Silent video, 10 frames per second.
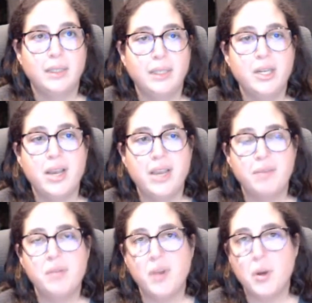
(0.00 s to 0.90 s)
I've
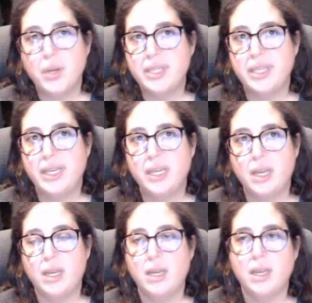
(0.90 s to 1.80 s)
been focusing
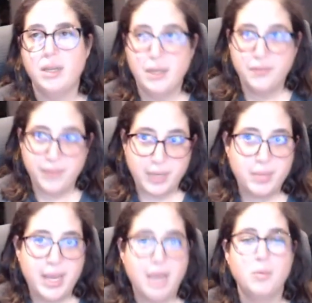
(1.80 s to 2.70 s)
on
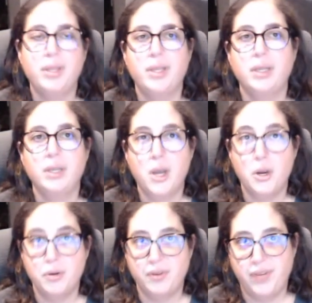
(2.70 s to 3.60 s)
feedback within
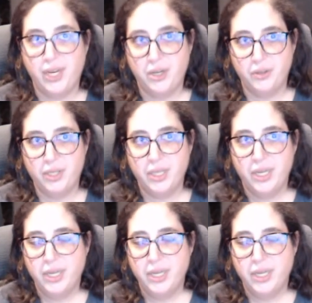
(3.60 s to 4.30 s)
code reviews,